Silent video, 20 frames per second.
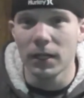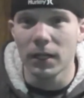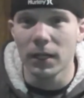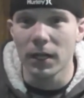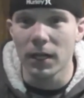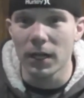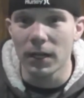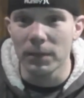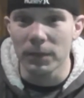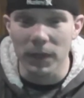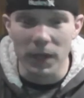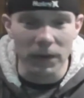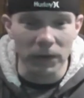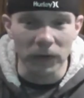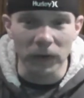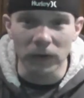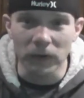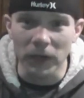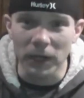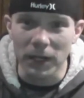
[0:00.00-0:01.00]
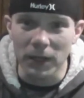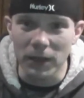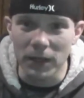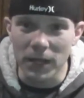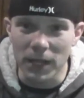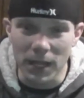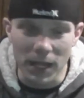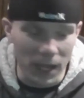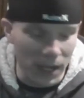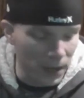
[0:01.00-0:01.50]
Ever since I did
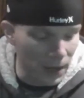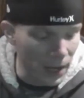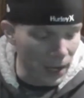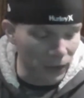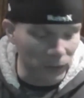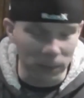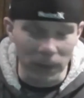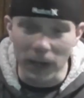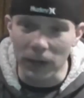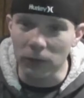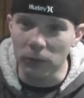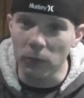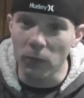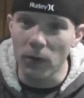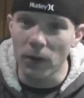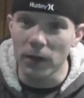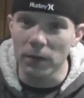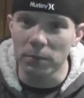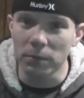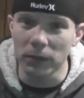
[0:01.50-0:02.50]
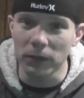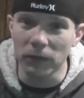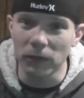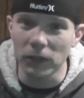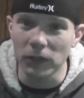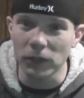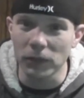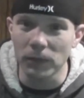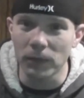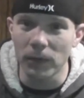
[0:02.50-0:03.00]
the Xbox One and
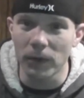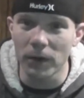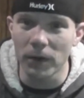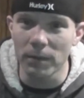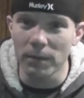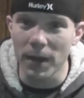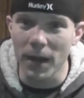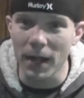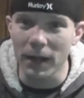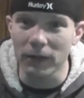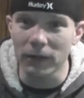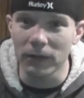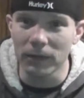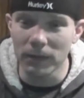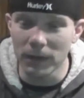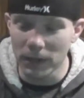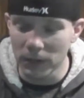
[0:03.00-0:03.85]
PlayStation 4 unboxing